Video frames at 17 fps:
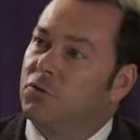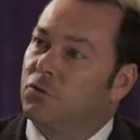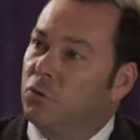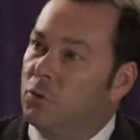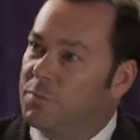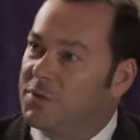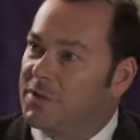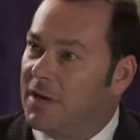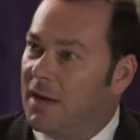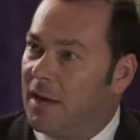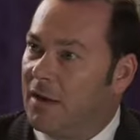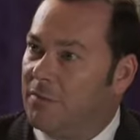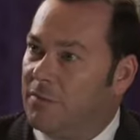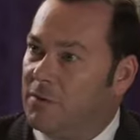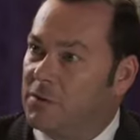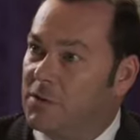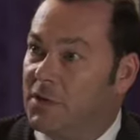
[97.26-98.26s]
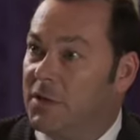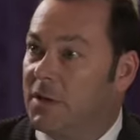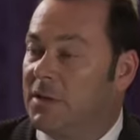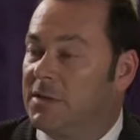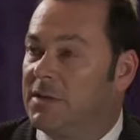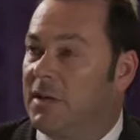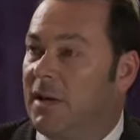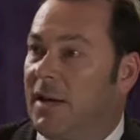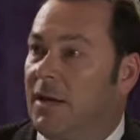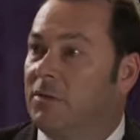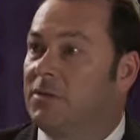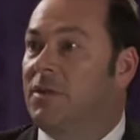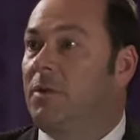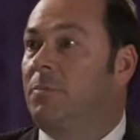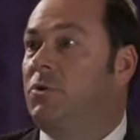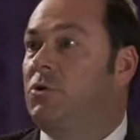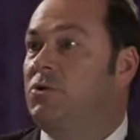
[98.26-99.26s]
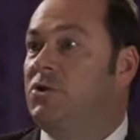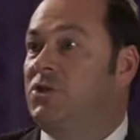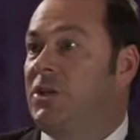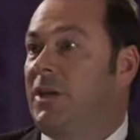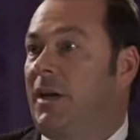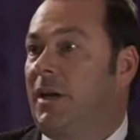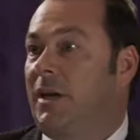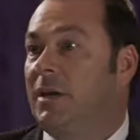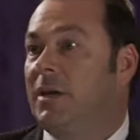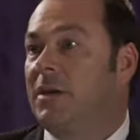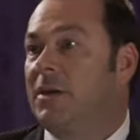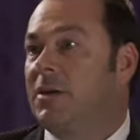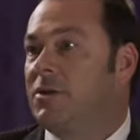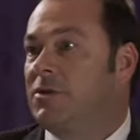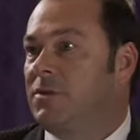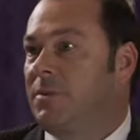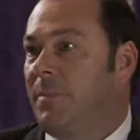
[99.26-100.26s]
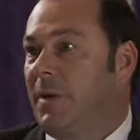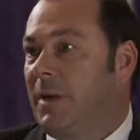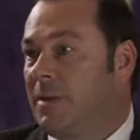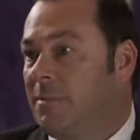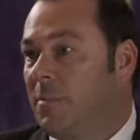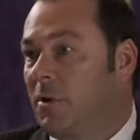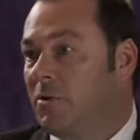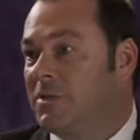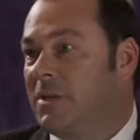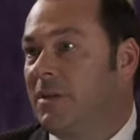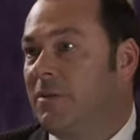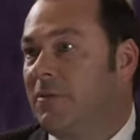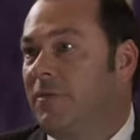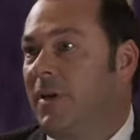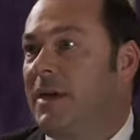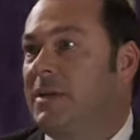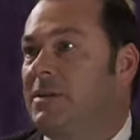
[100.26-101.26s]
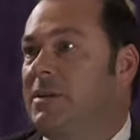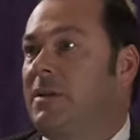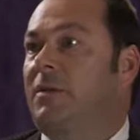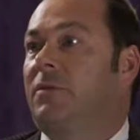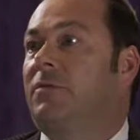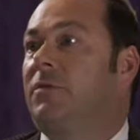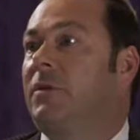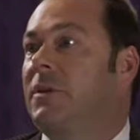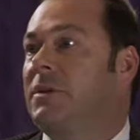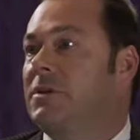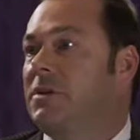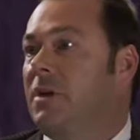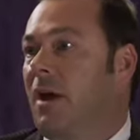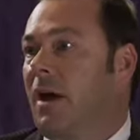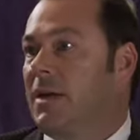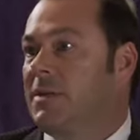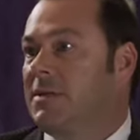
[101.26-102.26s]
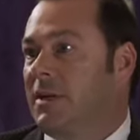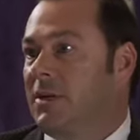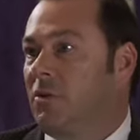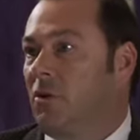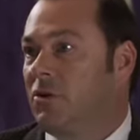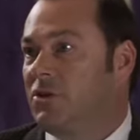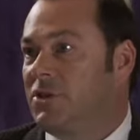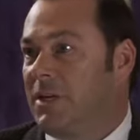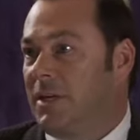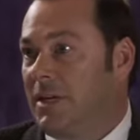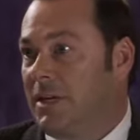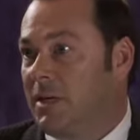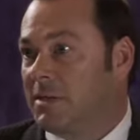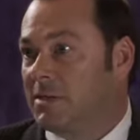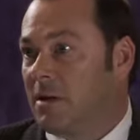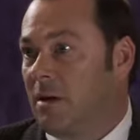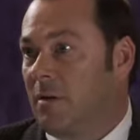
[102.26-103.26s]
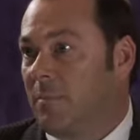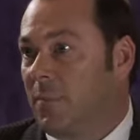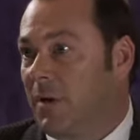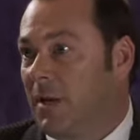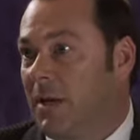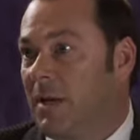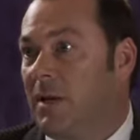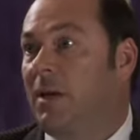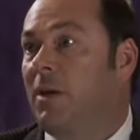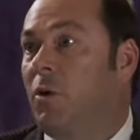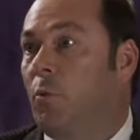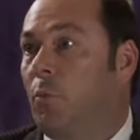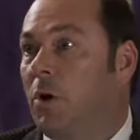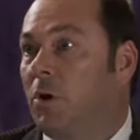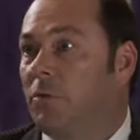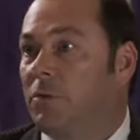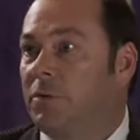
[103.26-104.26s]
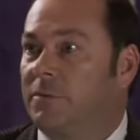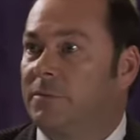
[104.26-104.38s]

groups together has allowed WG to be the most innovative, high technology ES company in the world.